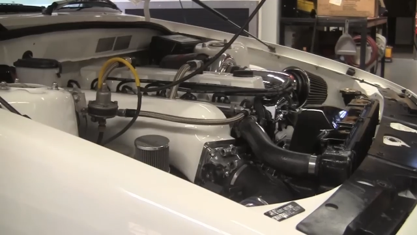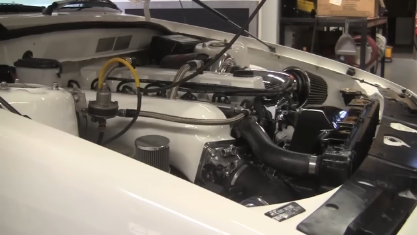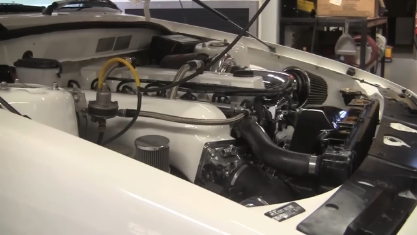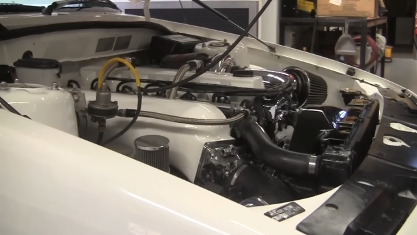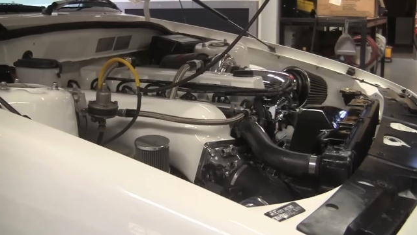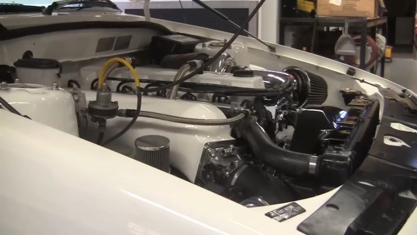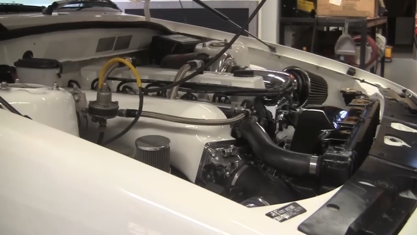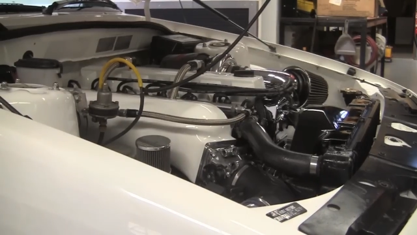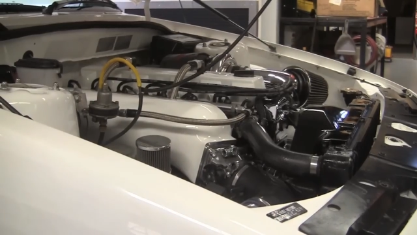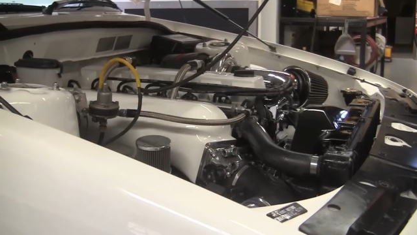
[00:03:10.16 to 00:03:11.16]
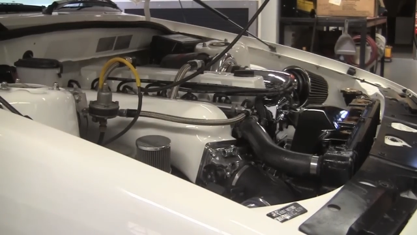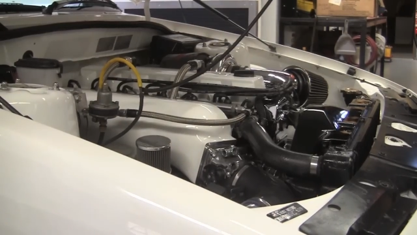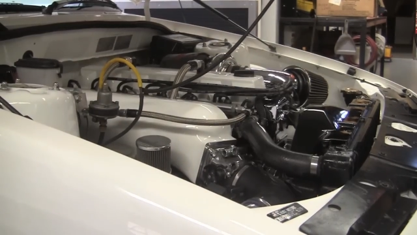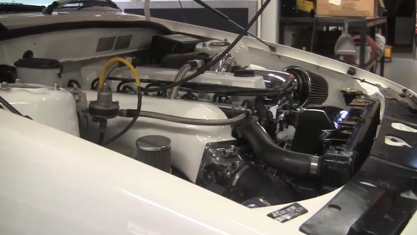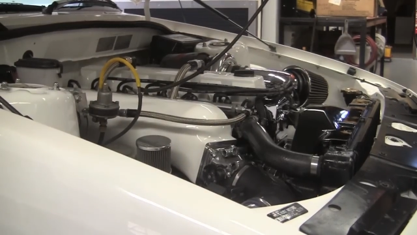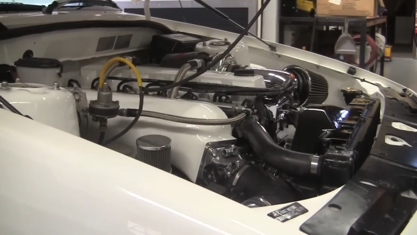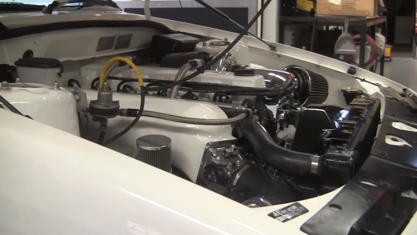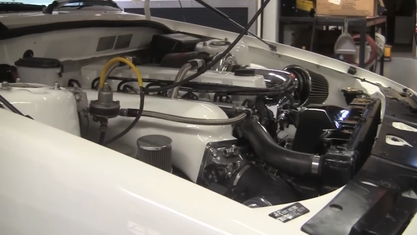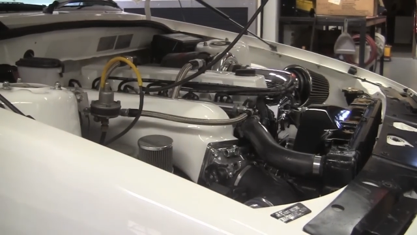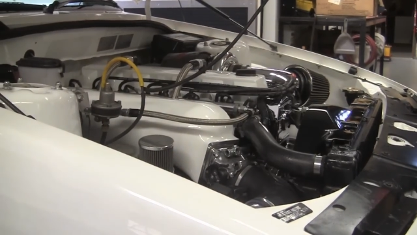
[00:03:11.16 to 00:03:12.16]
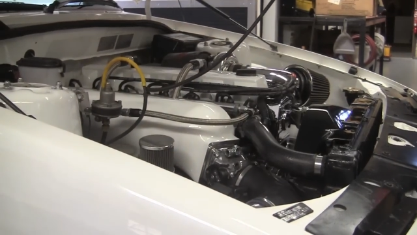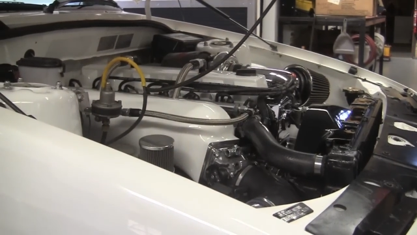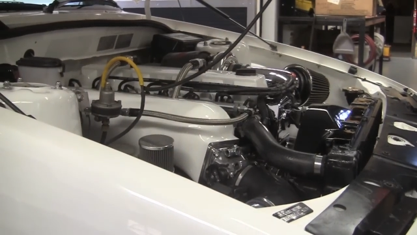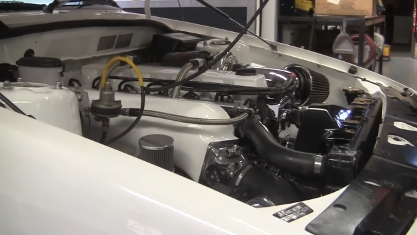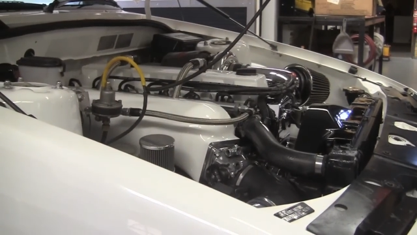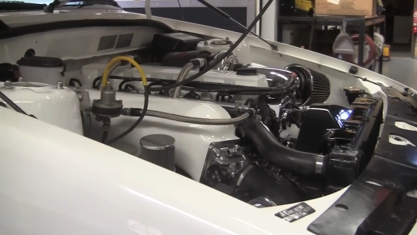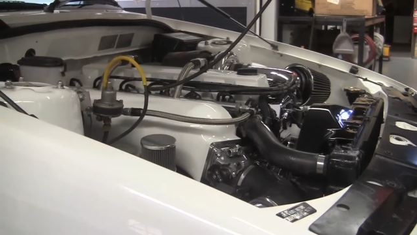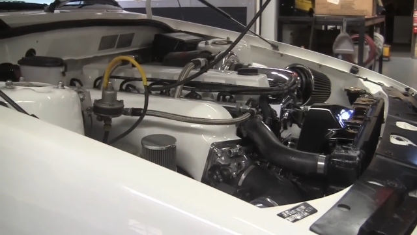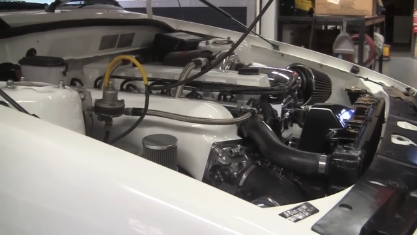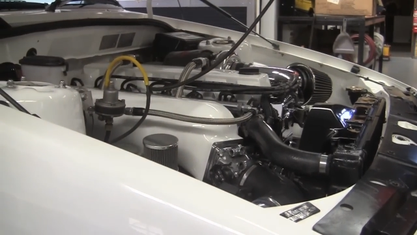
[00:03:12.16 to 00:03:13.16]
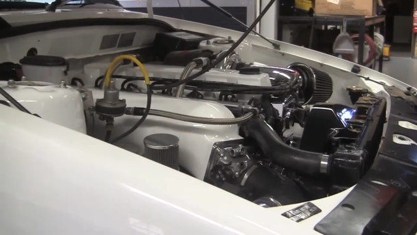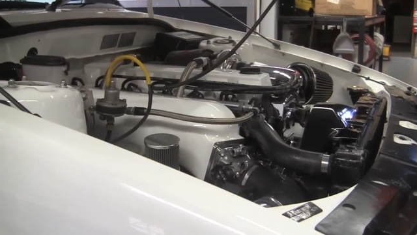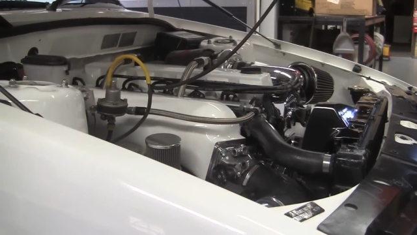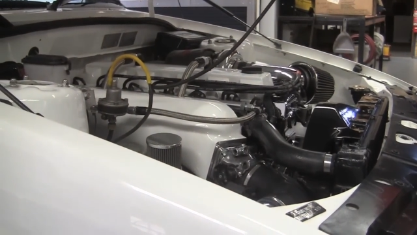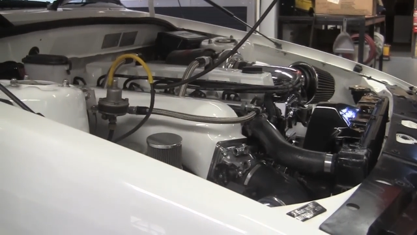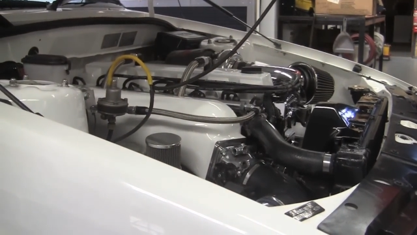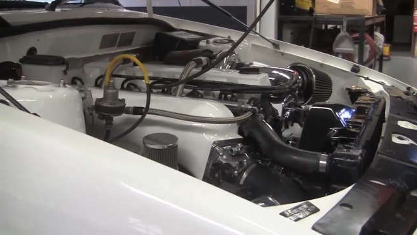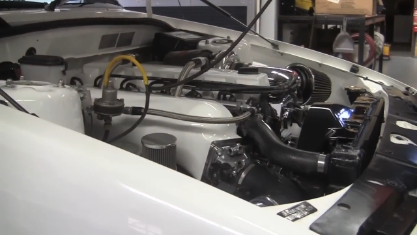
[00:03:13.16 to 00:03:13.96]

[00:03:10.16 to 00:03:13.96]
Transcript: No face is visible, so there are no lips to read.